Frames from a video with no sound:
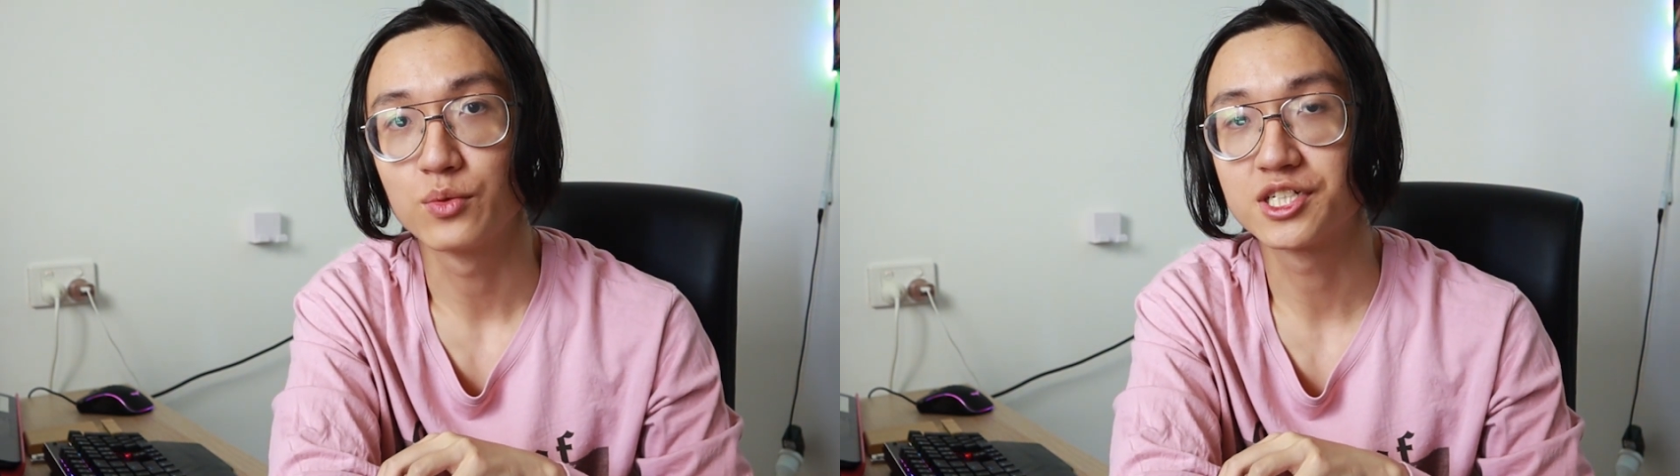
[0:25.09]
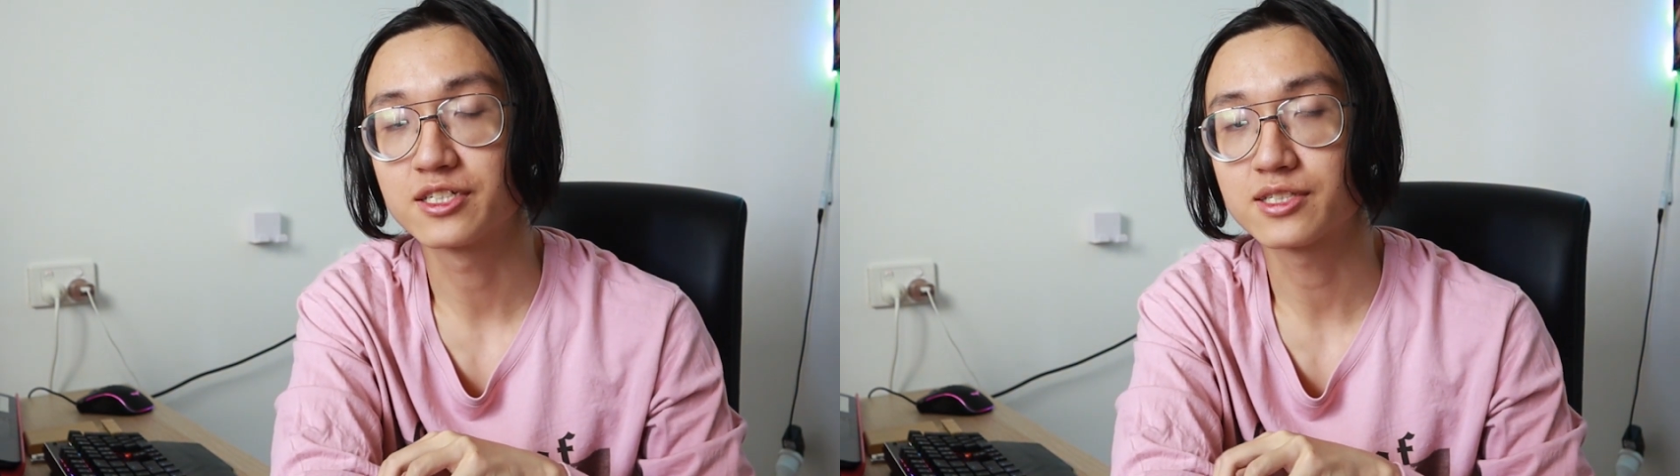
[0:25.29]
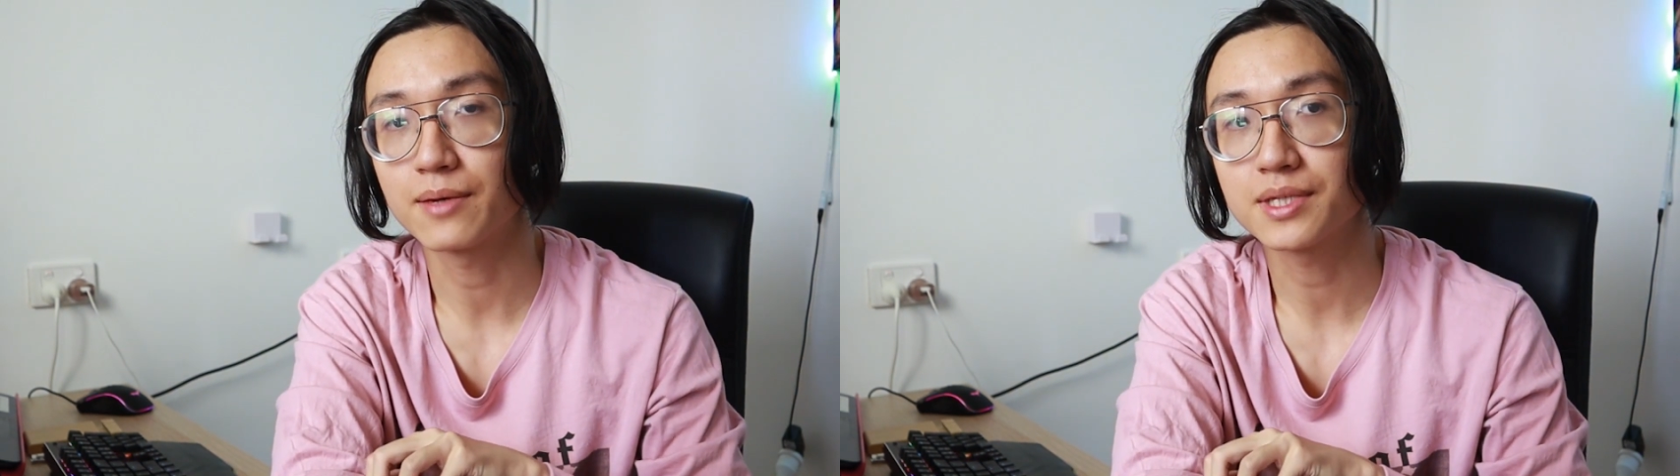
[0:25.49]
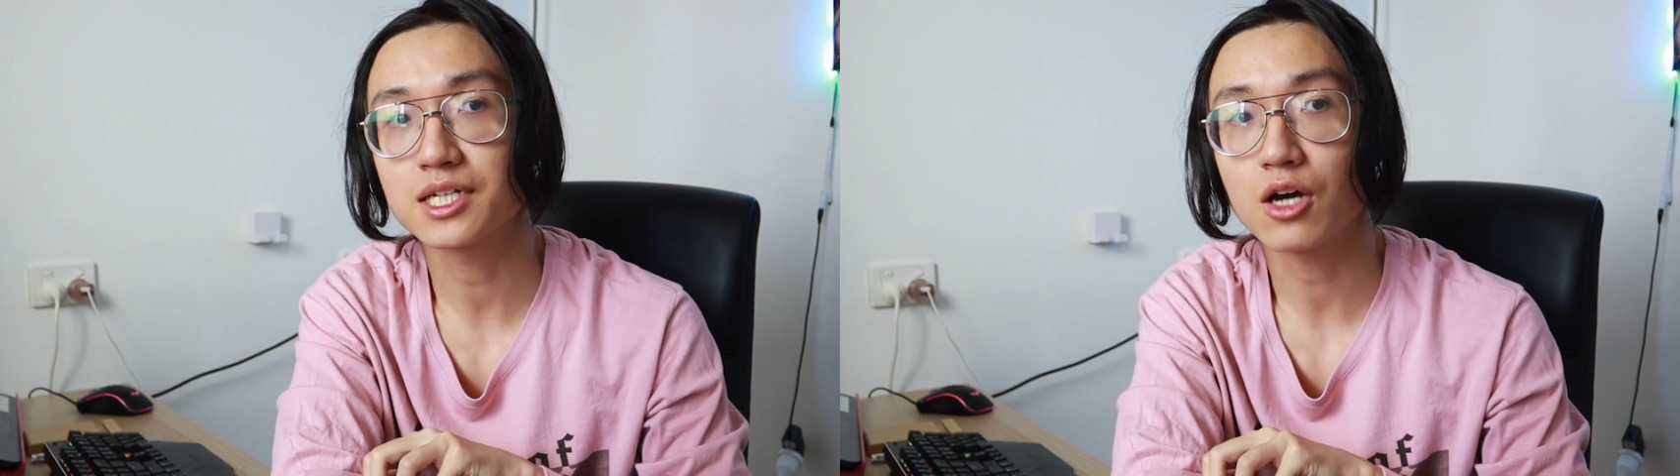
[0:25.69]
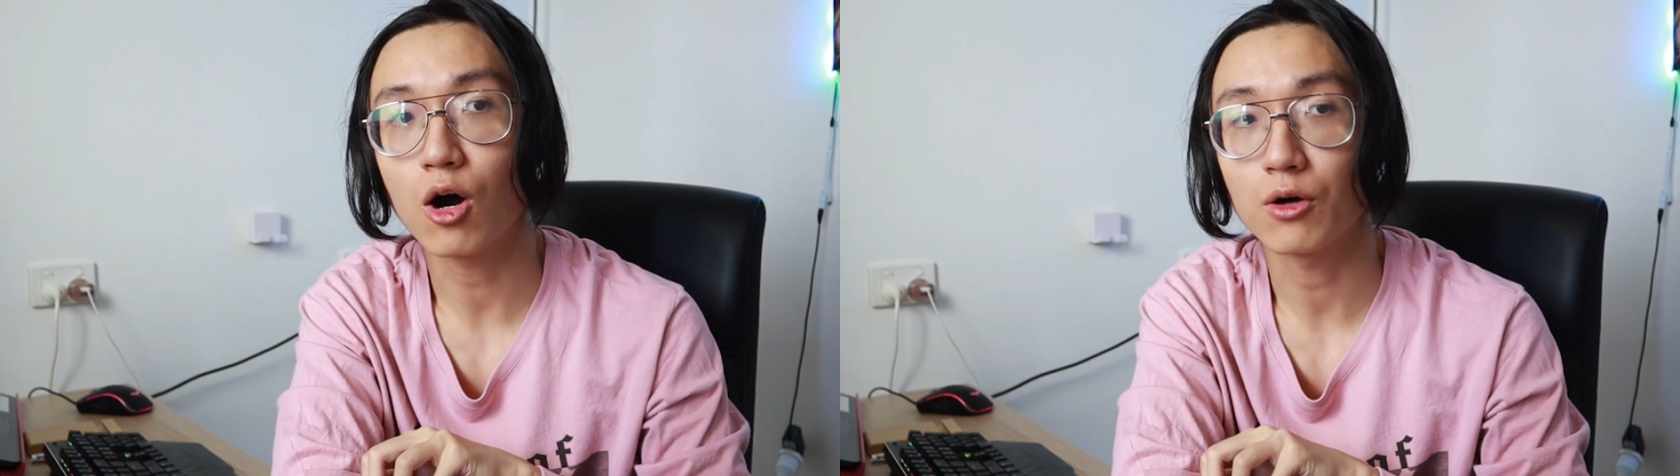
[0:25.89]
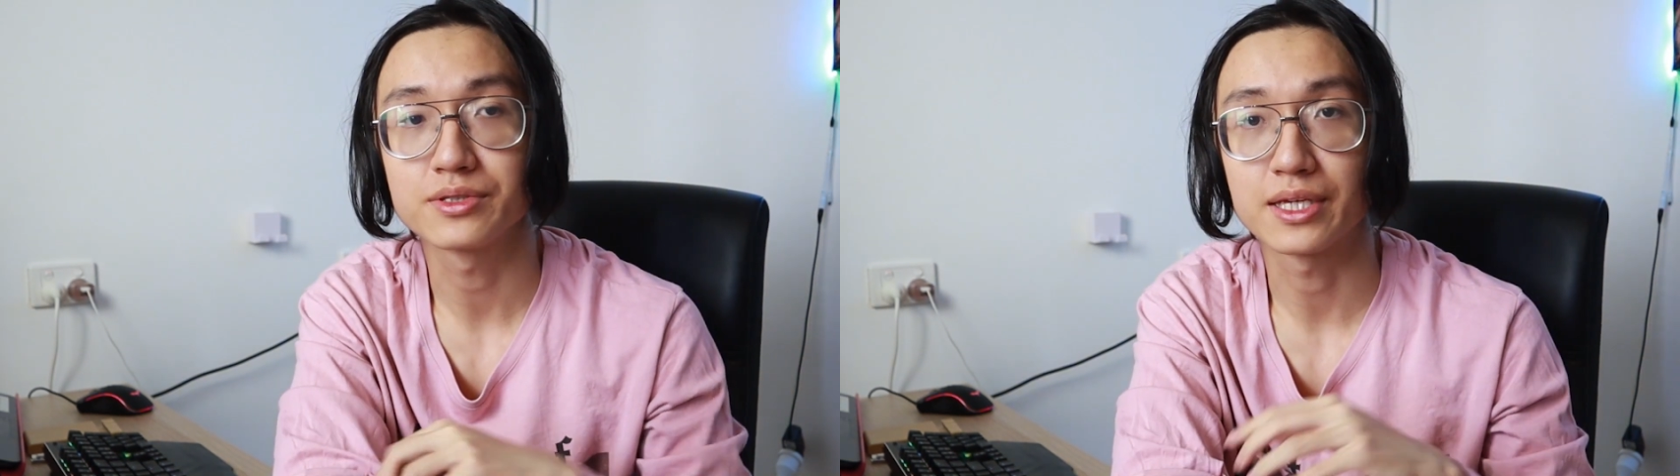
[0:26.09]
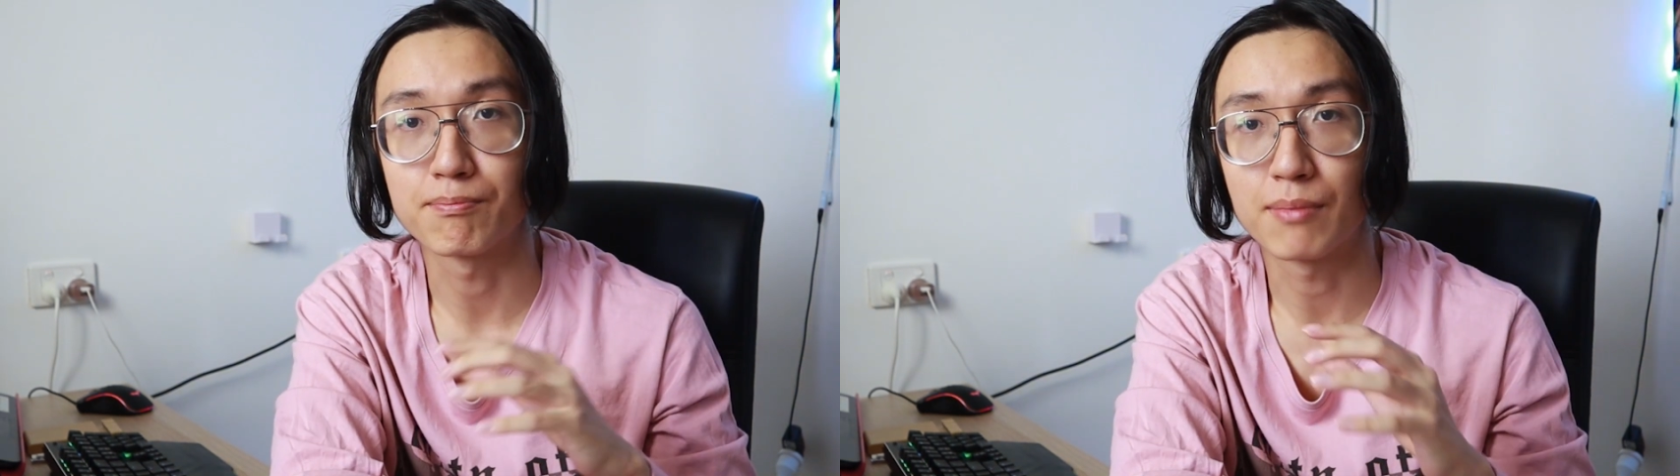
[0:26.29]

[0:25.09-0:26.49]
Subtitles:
which is something called the